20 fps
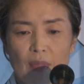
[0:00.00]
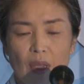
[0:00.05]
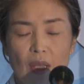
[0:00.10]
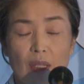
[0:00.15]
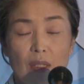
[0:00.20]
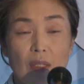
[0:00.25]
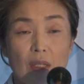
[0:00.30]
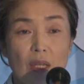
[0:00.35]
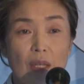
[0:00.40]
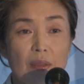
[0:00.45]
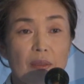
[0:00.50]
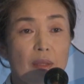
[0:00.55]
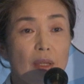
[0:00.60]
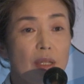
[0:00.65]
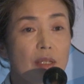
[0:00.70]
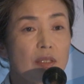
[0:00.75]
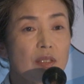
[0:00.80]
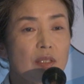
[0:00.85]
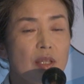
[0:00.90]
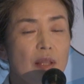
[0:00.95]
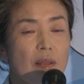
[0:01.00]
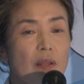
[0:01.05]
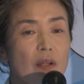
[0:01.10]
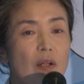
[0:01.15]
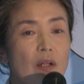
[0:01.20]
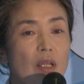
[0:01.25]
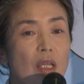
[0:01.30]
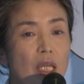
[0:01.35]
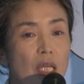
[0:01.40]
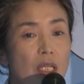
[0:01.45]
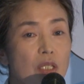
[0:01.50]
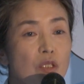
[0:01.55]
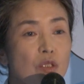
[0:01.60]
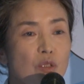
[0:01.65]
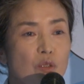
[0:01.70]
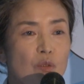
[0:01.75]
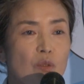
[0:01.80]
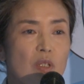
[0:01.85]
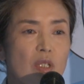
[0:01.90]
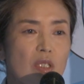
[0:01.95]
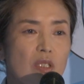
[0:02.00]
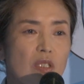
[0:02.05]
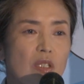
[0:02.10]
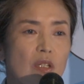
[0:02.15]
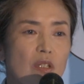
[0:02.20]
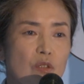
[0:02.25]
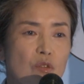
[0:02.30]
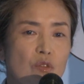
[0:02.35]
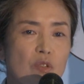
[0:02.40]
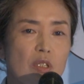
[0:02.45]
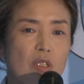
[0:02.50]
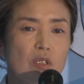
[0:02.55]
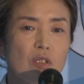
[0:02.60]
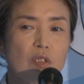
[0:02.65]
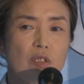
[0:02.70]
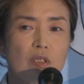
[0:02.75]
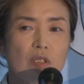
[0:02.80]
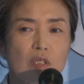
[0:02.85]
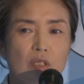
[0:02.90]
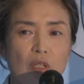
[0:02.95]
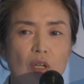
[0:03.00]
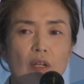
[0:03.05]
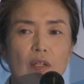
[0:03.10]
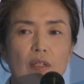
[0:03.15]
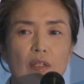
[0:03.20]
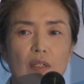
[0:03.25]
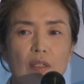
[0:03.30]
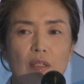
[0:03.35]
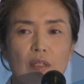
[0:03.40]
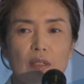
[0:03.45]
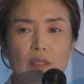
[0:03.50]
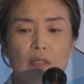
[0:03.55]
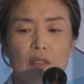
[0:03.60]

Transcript: And yet they send their kids to these countries to study.